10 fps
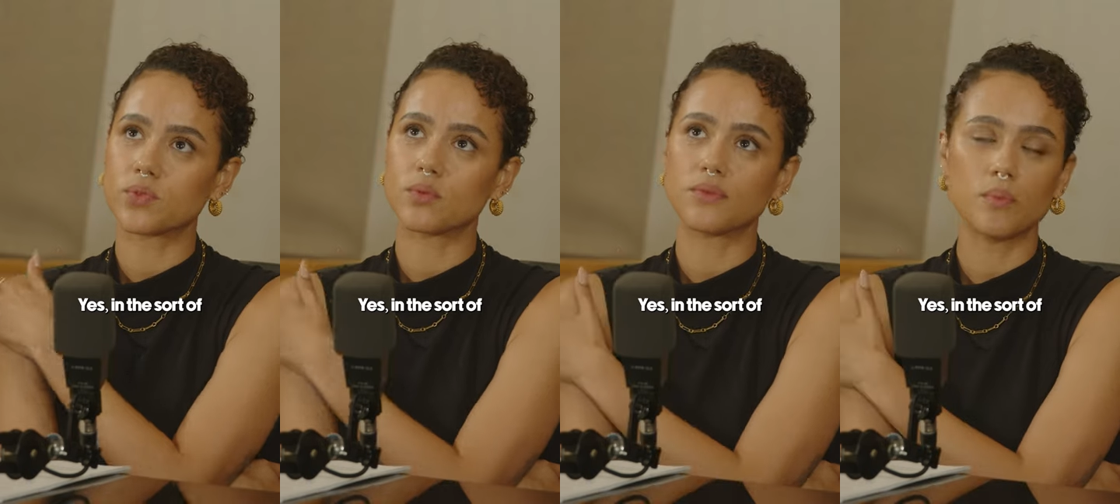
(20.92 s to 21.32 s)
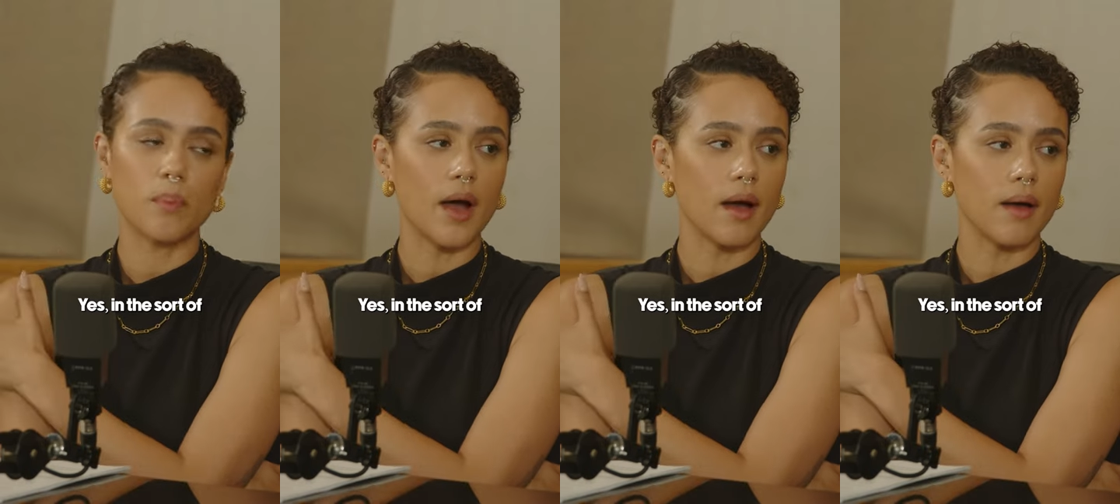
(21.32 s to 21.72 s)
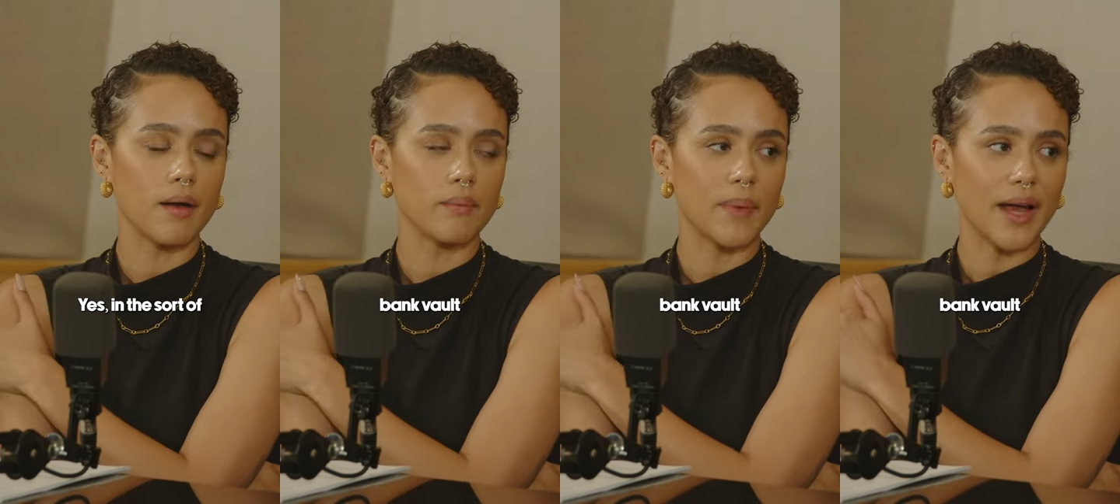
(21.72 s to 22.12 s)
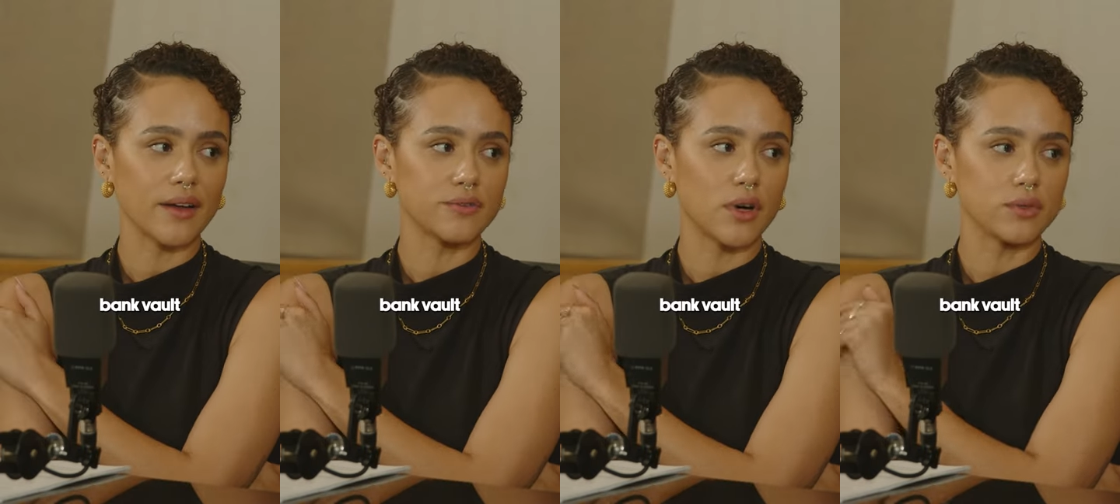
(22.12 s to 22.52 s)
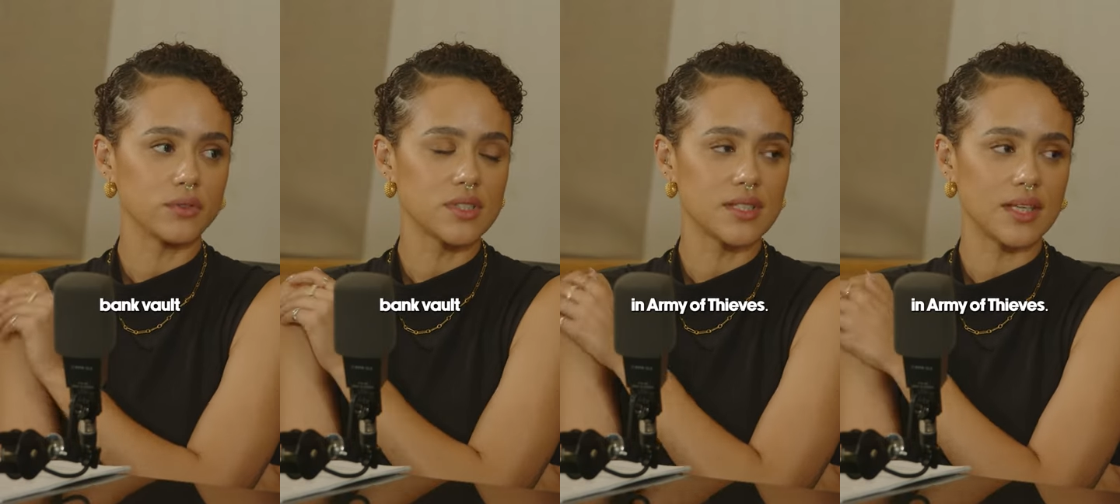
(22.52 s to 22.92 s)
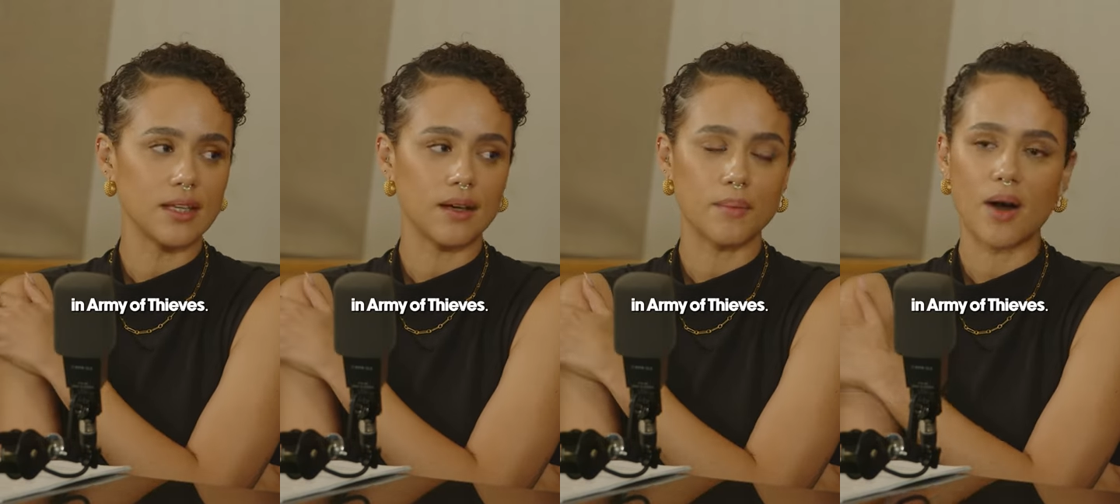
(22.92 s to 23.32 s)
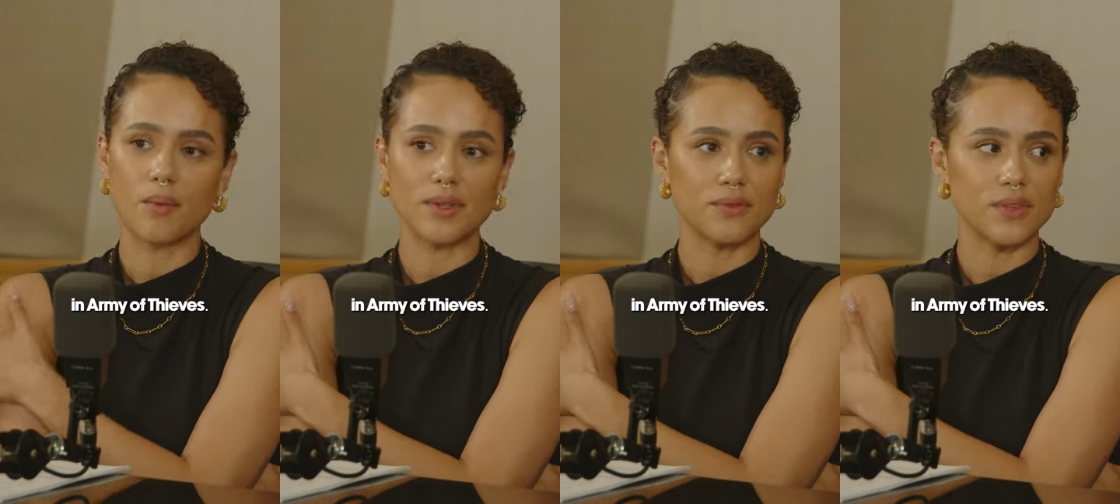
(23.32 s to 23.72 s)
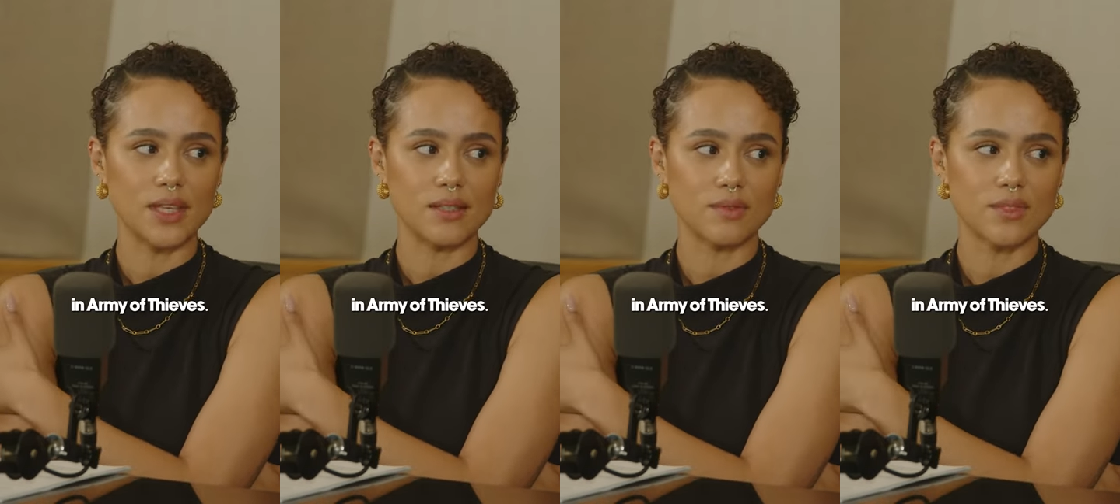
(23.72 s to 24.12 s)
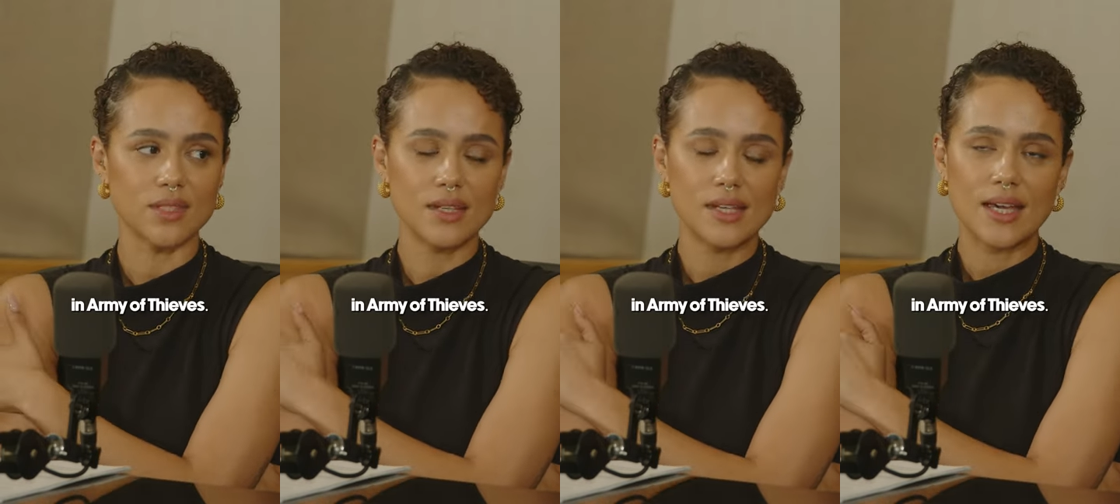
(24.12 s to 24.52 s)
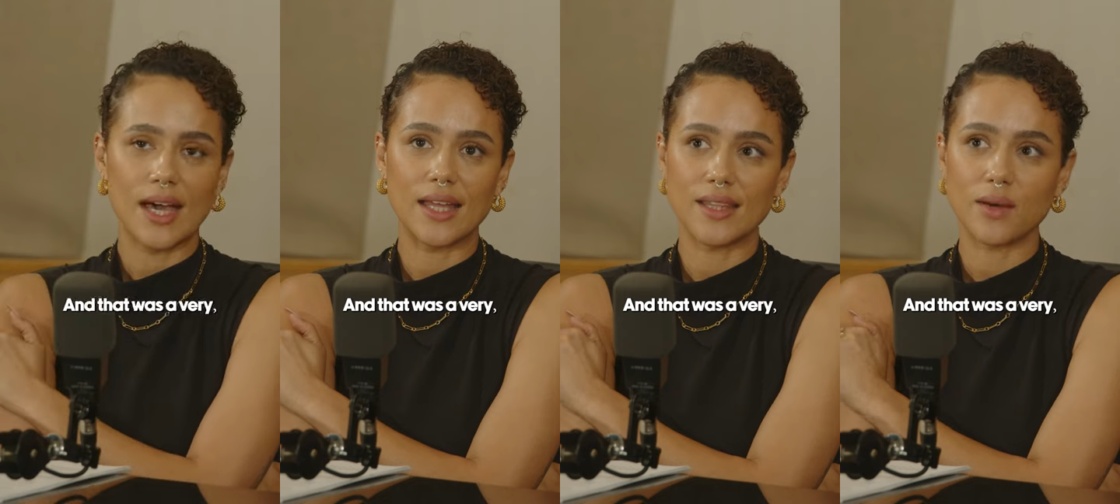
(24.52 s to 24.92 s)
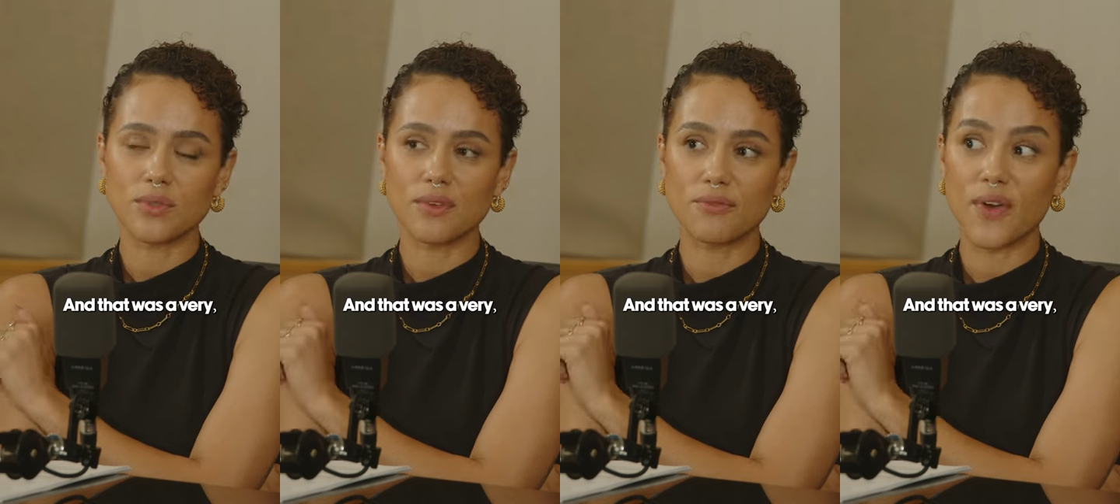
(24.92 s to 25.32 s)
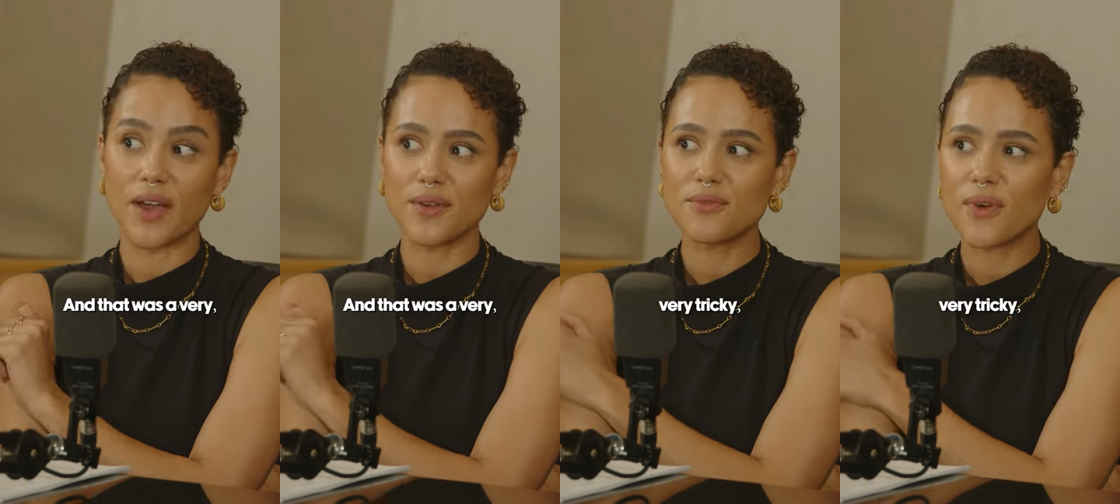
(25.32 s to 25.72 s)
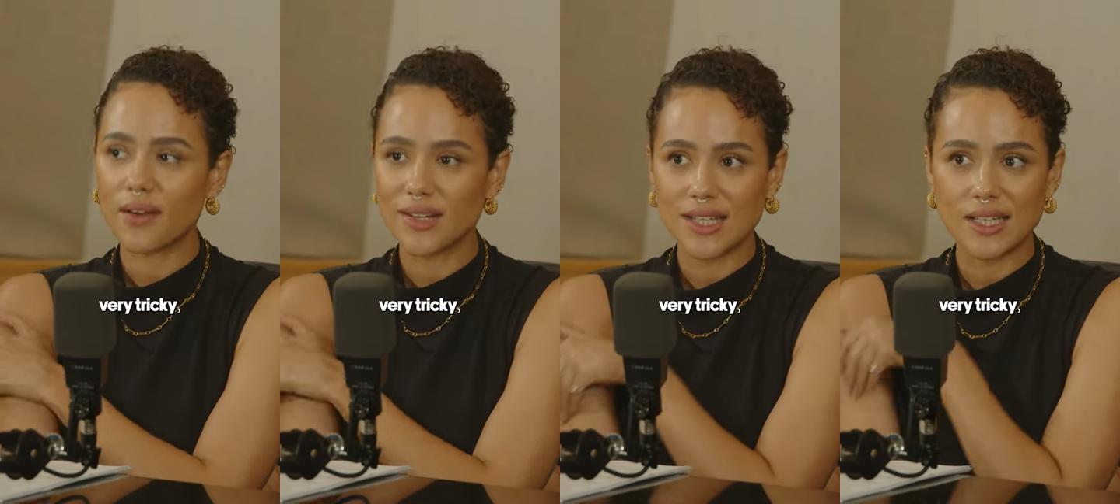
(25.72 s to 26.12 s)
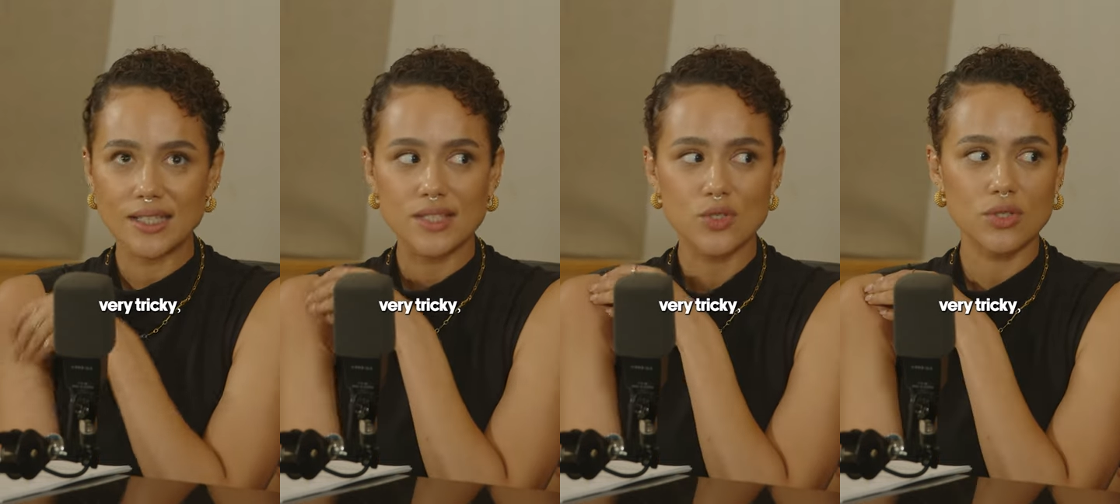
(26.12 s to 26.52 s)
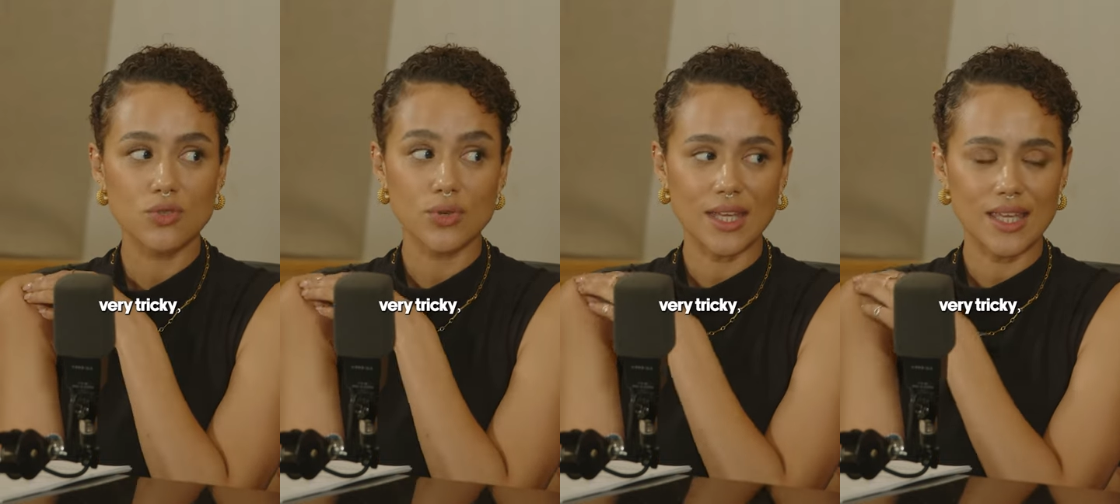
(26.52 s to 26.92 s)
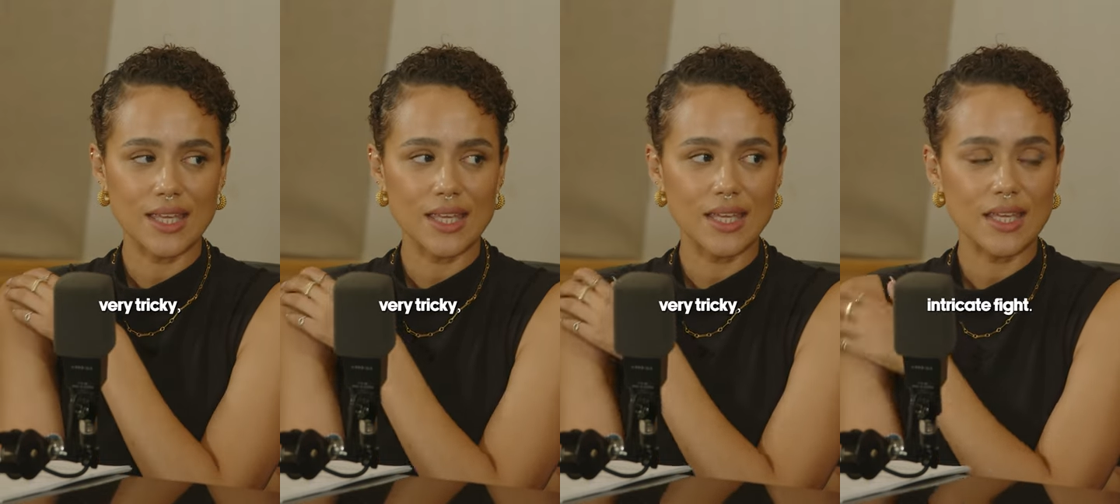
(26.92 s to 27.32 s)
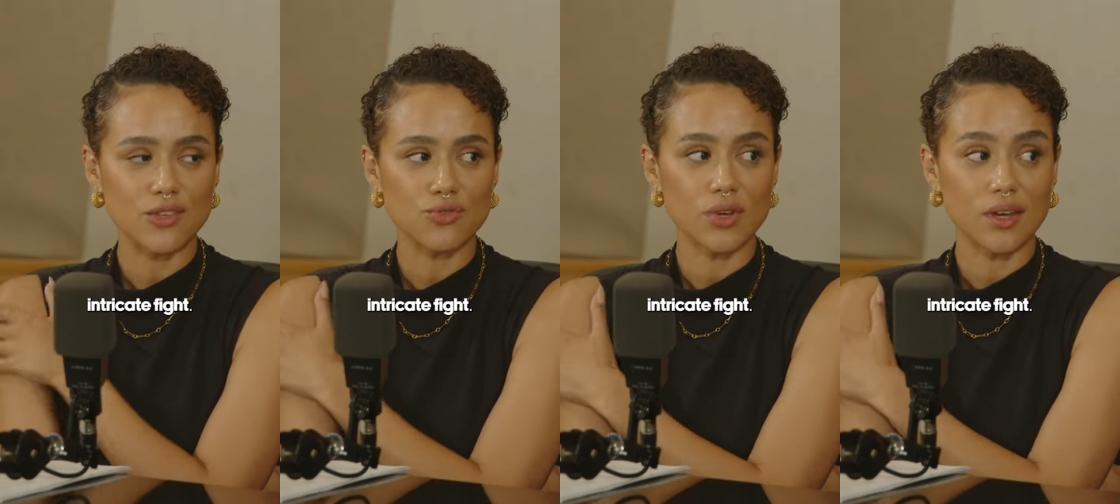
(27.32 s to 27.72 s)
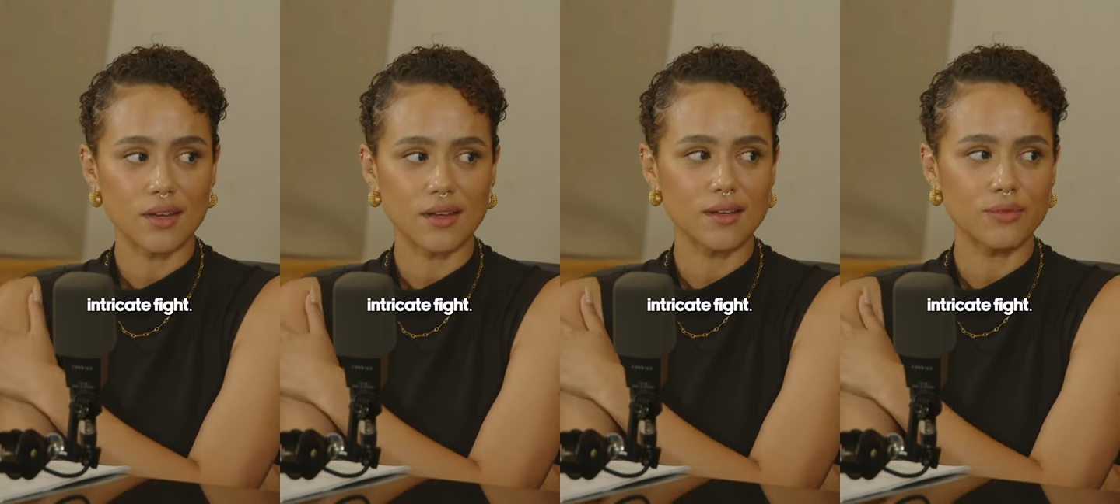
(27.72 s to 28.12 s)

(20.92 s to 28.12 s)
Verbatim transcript: sort of uh, bank vault in um, Army of Thieves. Yeah. And that was a very very tricky, intricate